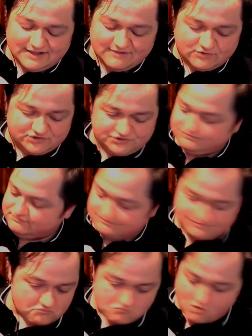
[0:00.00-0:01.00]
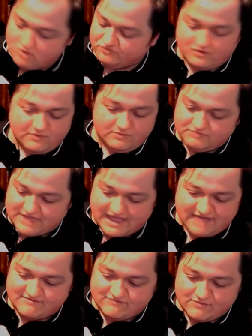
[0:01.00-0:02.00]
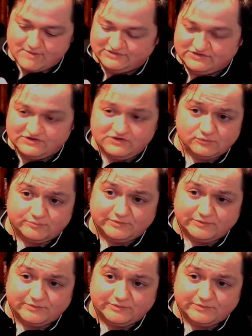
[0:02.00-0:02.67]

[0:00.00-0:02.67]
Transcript: which also they have every right to do.